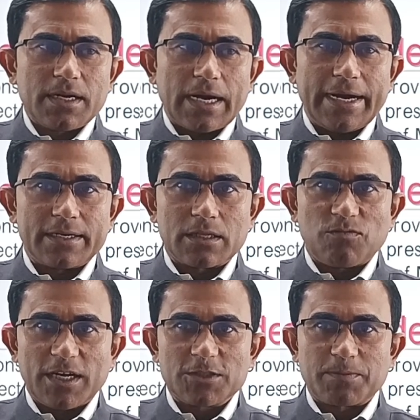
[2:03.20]
and the
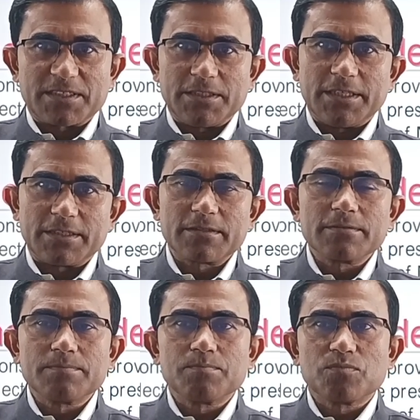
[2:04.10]
Vice President.
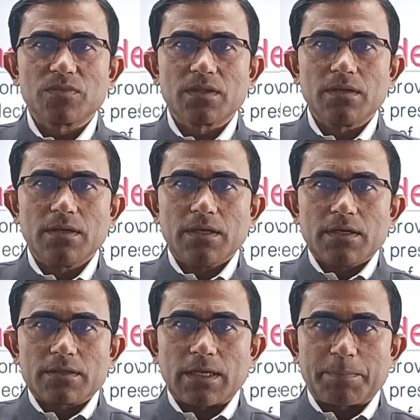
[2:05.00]

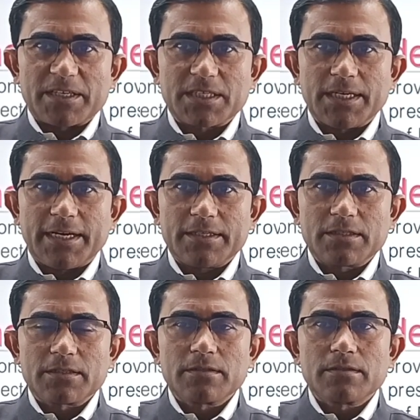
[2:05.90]
The President